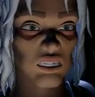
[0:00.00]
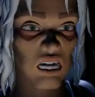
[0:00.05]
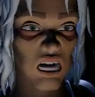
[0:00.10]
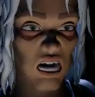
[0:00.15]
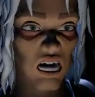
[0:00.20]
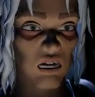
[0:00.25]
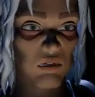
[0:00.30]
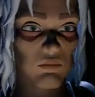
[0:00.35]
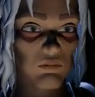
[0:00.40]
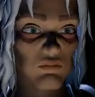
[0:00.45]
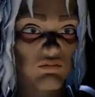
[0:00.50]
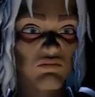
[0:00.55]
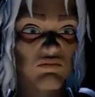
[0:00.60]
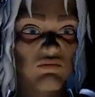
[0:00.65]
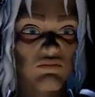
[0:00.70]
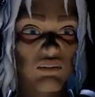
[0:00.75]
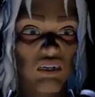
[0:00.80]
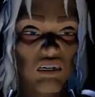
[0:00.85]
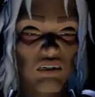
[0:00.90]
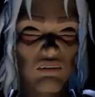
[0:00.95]
that
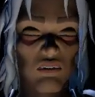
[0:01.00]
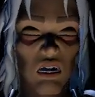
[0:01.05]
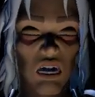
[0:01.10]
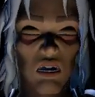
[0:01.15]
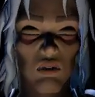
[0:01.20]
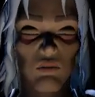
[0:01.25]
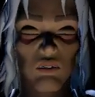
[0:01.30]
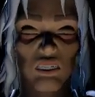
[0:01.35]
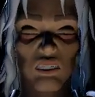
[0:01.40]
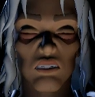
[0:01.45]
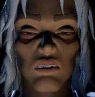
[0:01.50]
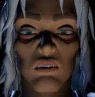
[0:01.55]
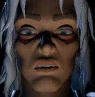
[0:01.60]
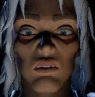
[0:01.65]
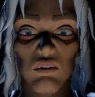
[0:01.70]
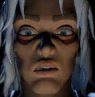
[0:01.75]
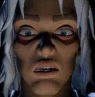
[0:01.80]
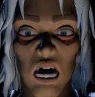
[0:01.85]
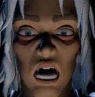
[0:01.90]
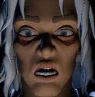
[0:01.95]
if I were
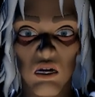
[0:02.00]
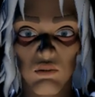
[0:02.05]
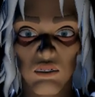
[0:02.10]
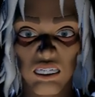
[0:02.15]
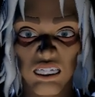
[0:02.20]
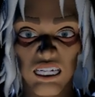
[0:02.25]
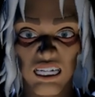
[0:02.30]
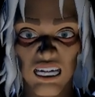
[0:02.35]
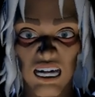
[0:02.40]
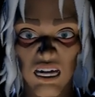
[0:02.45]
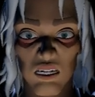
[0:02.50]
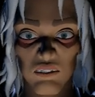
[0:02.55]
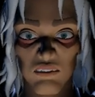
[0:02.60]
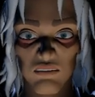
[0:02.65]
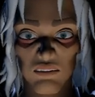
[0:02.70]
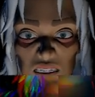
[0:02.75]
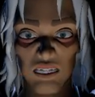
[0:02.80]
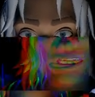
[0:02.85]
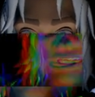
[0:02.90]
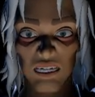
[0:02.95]
you, I would get out of
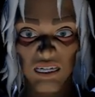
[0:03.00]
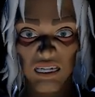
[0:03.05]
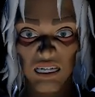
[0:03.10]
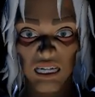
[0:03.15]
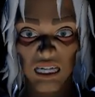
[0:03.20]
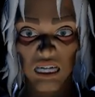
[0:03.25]
here